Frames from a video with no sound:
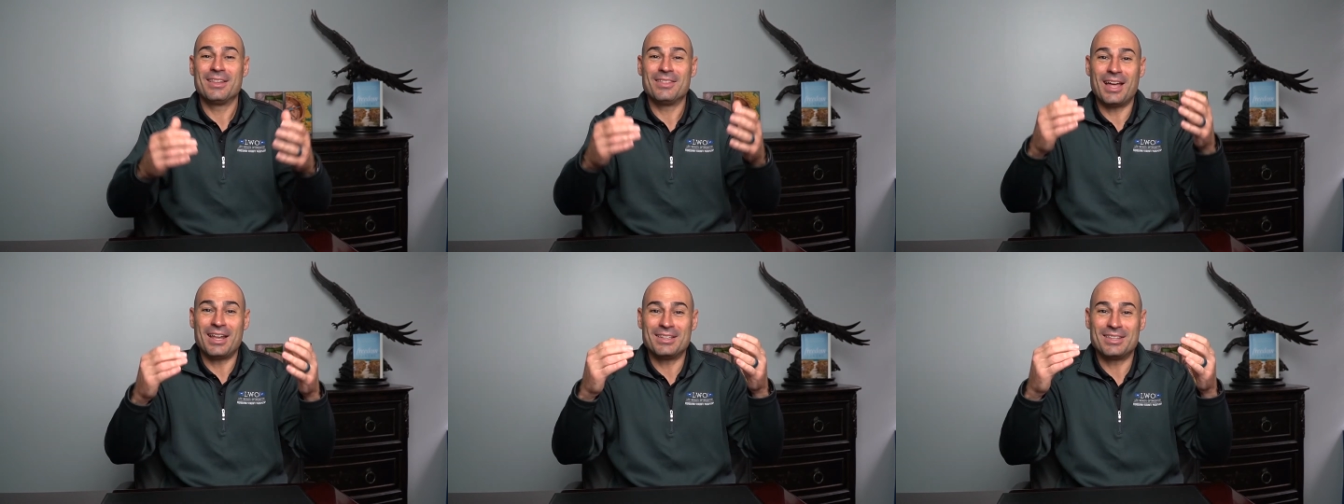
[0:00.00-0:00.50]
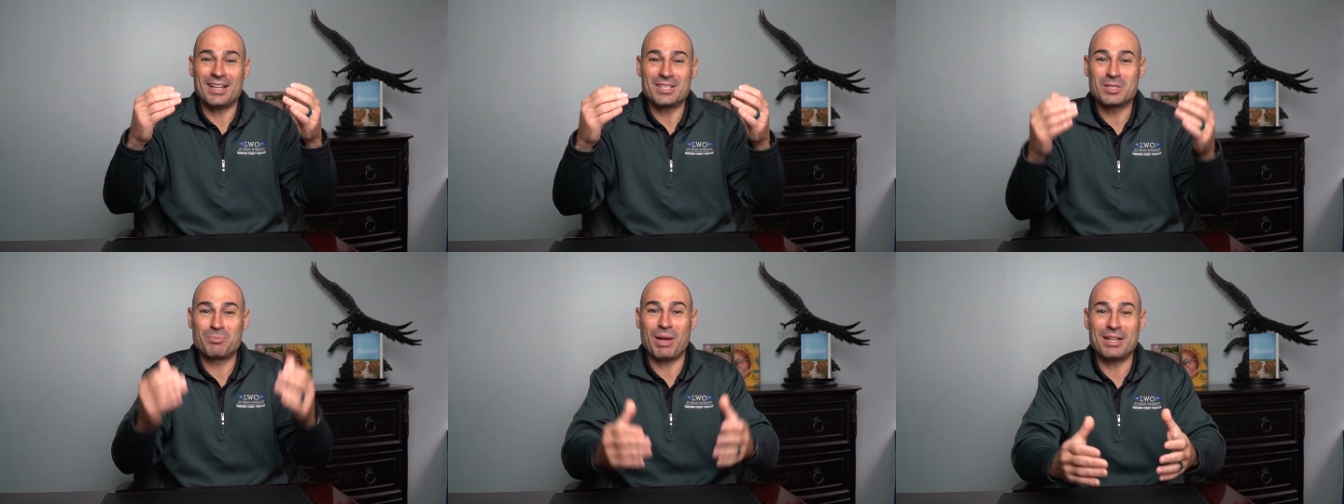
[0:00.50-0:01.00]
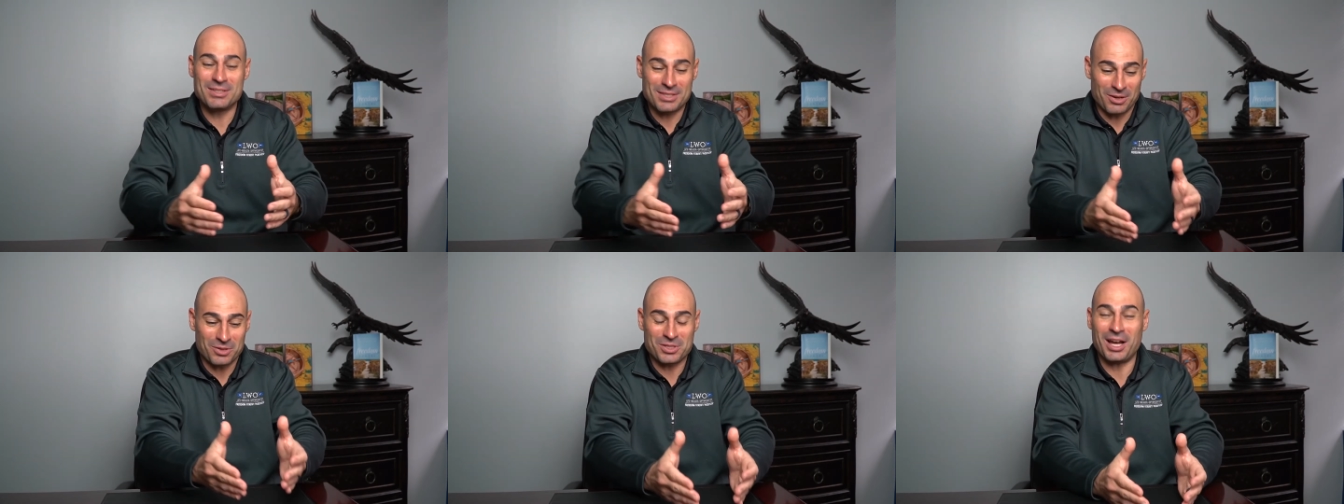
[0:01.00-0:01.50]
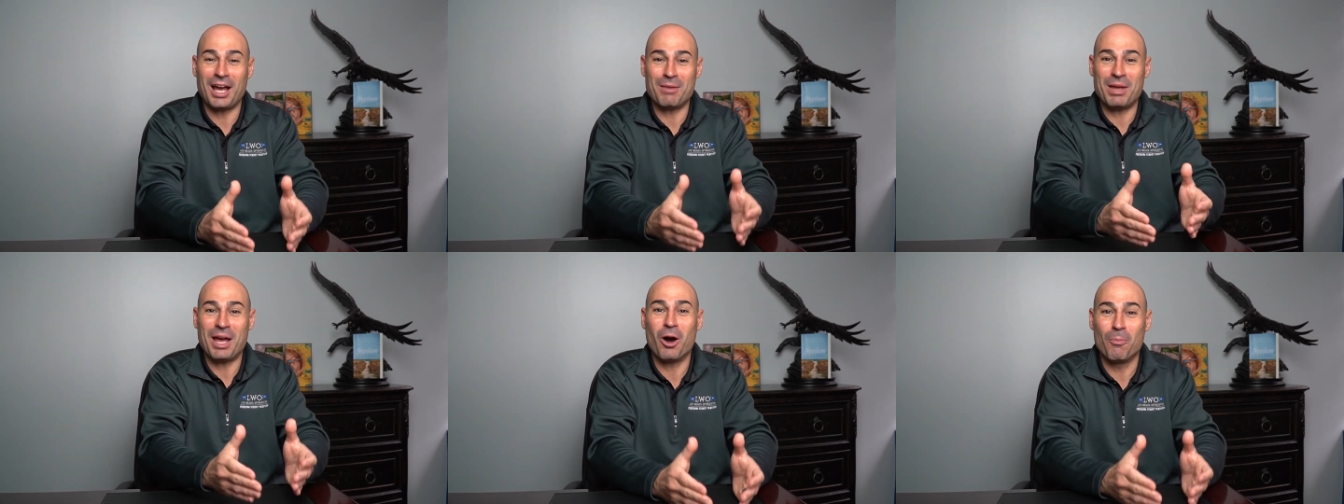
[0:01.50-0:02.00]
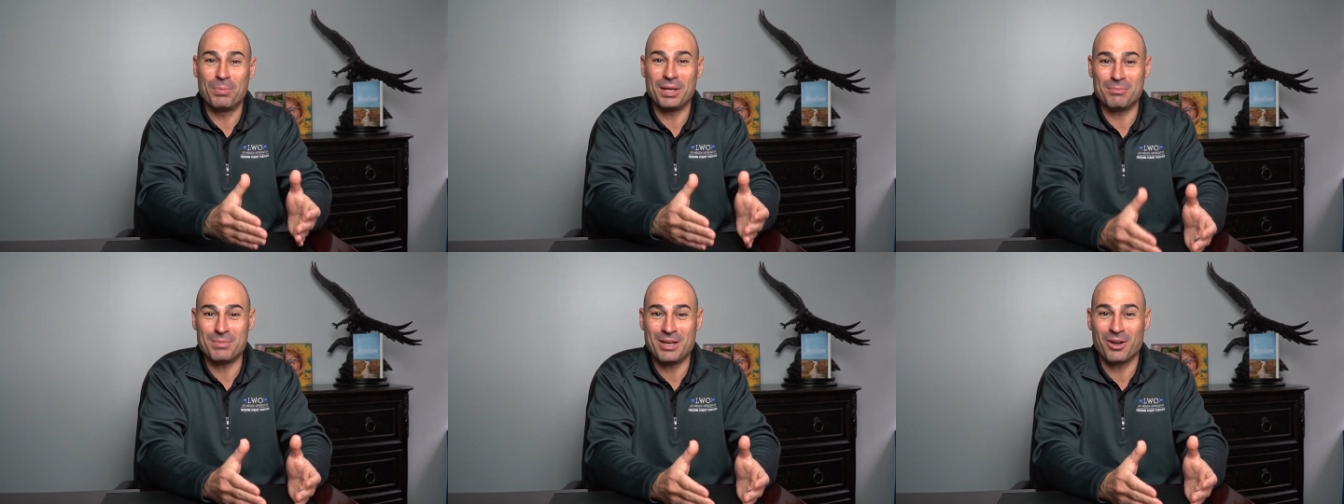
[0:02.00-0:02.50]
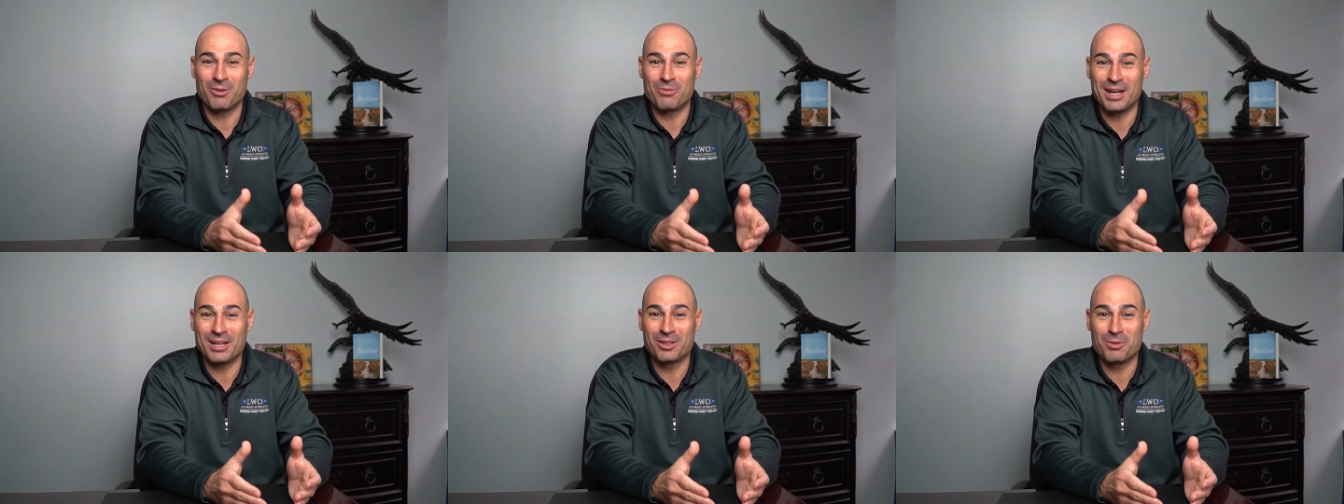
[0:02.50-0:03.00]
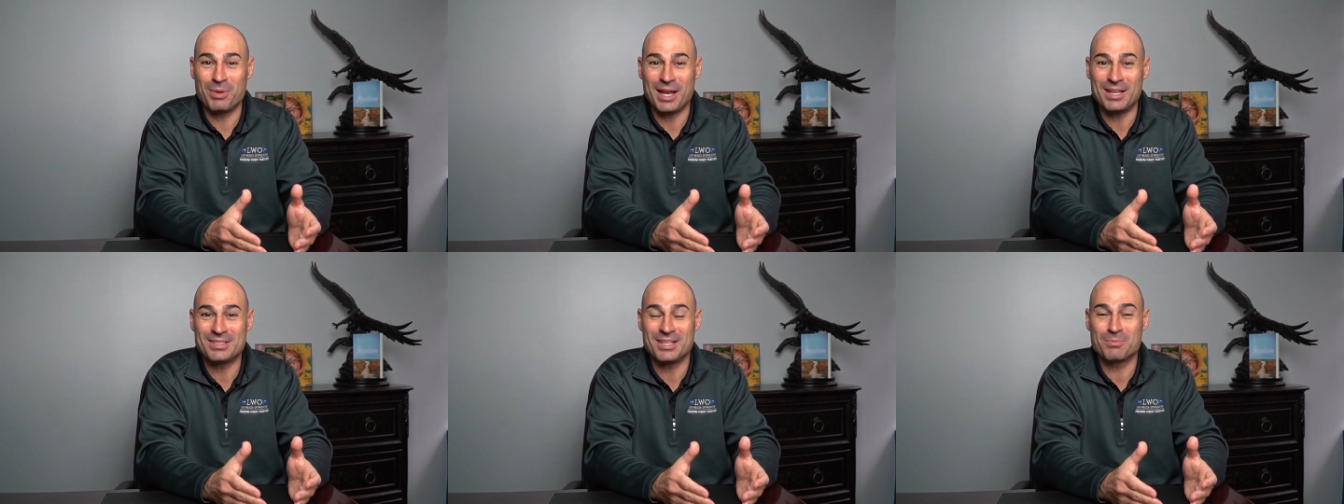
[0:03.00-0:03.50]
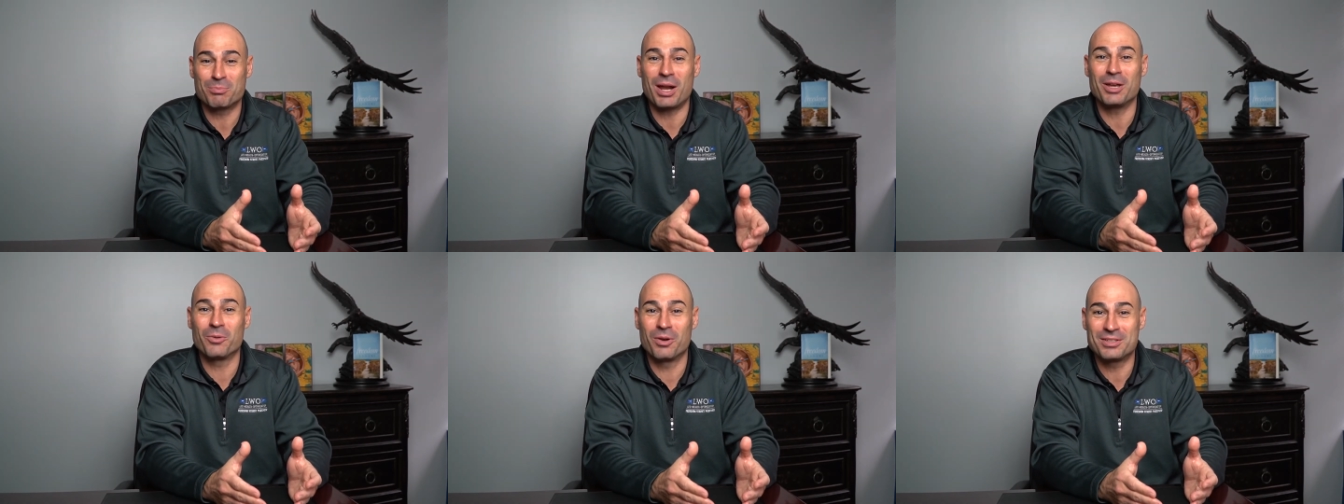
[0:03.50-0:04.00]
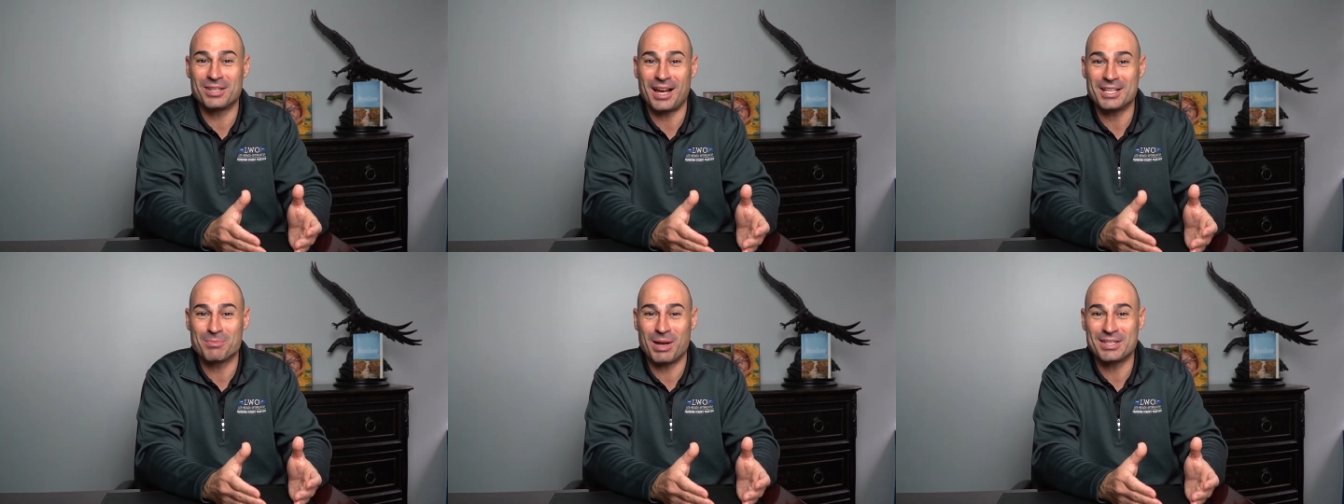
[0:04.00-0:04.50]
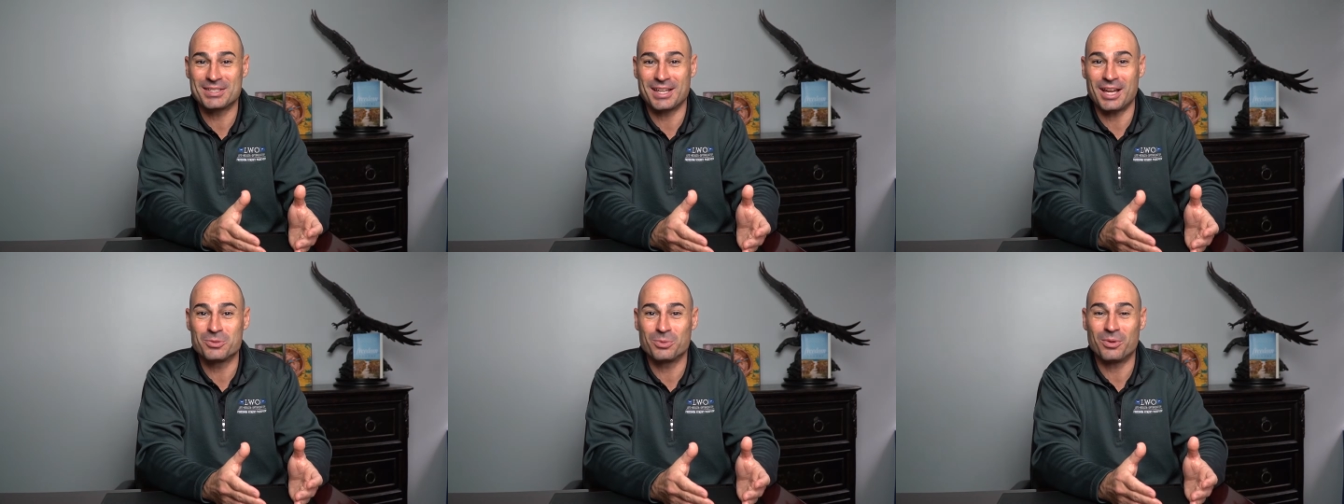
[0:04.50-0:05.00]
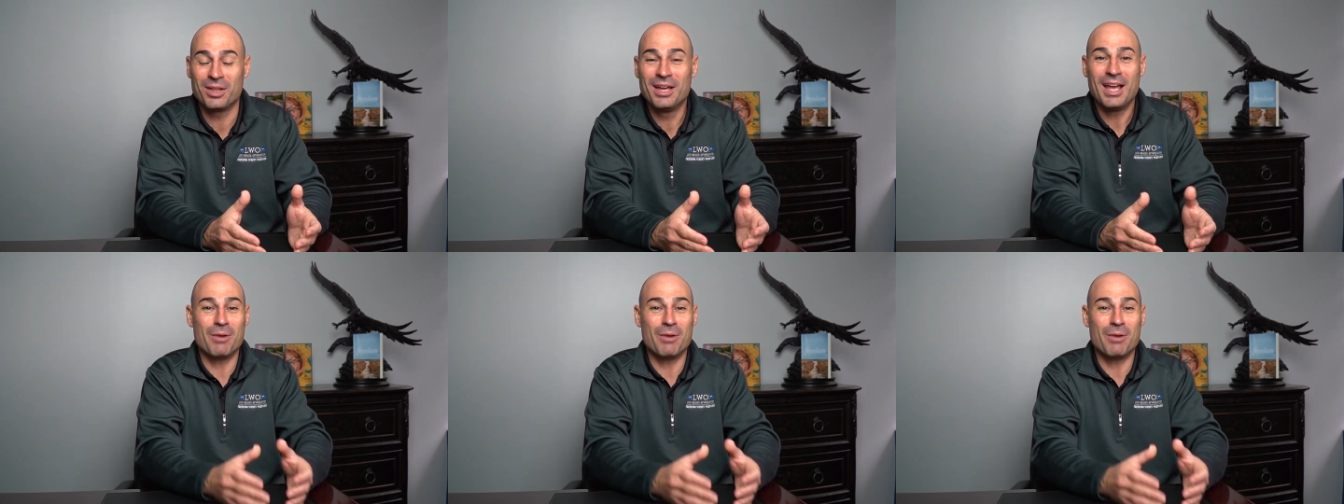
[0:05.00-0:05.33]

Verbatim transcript: that that spends their time helping me on a regular basis prioritize my schedule.